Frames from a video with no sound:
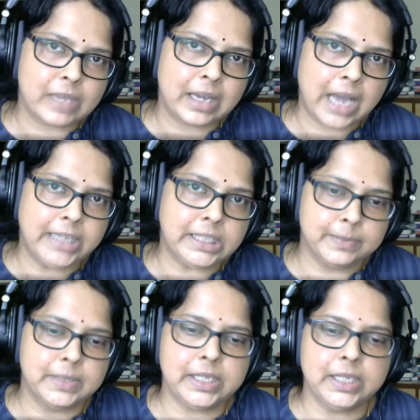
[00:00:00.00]

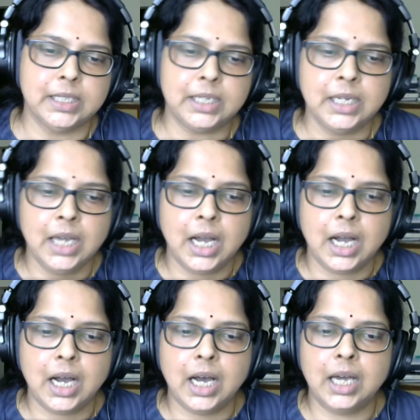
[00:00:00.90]
items here
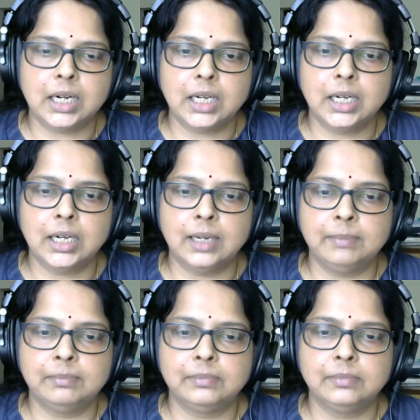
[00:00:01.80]
are
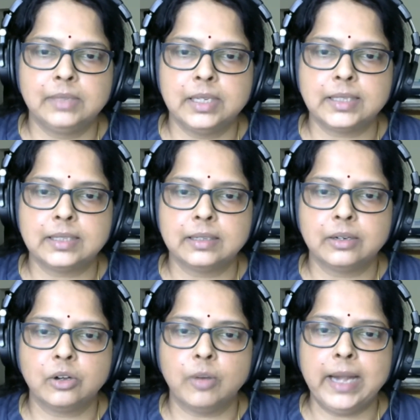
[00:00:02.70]
this
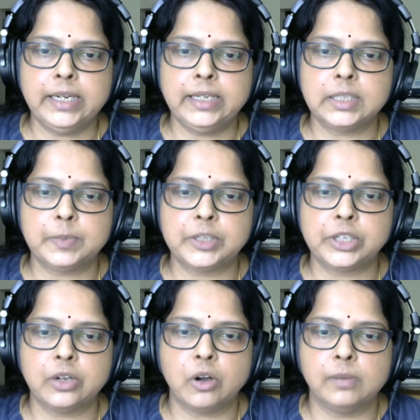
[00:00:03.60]
chromatic
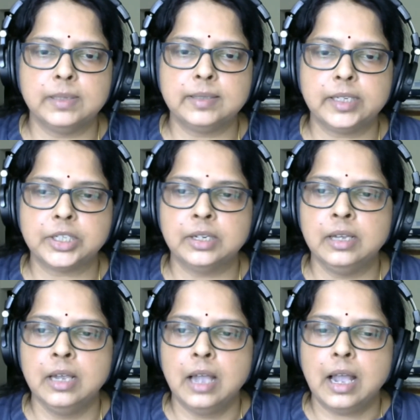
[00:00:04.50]
dispersion compensation
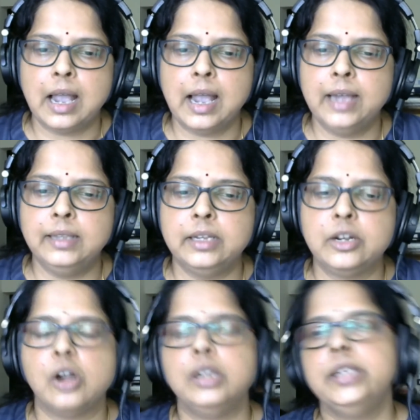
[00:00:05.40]
and the
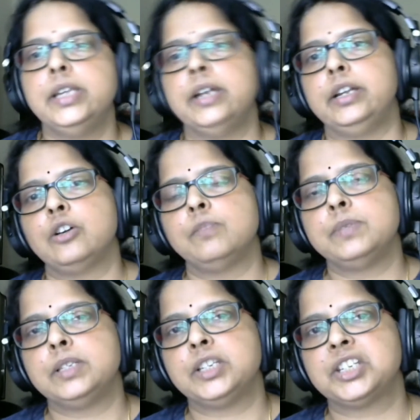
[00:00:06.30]
nonlinearity
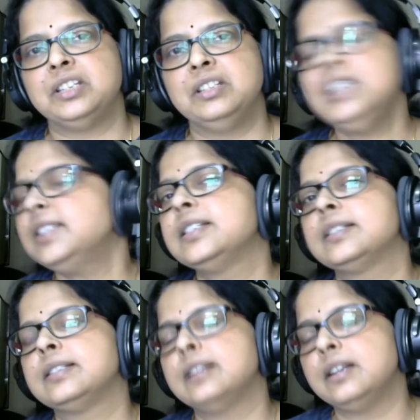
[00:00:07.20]
compensation. This
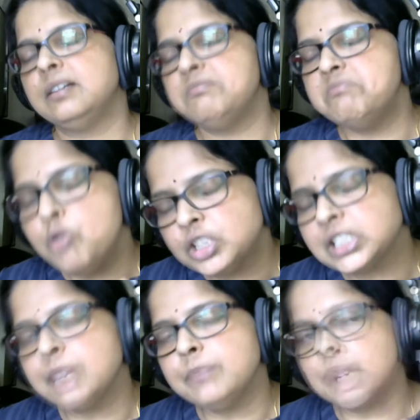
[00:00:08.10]
is the
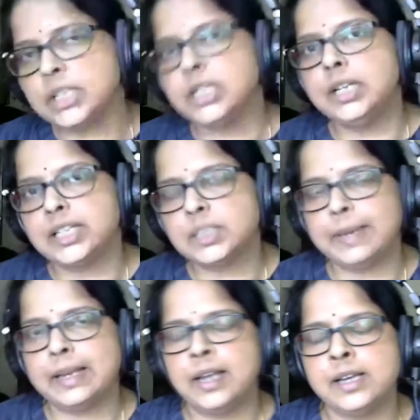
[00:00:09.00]
most computationally
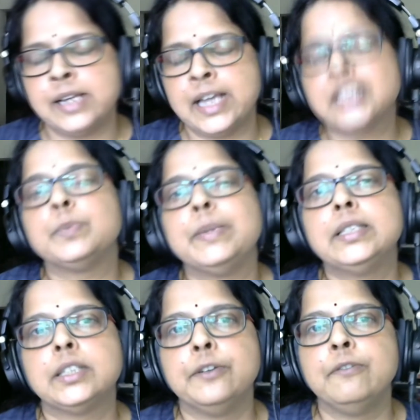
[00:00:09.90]

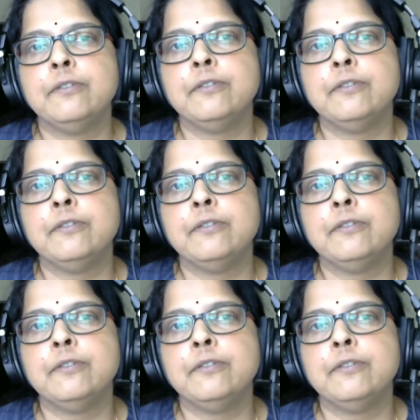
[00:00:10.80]
expensive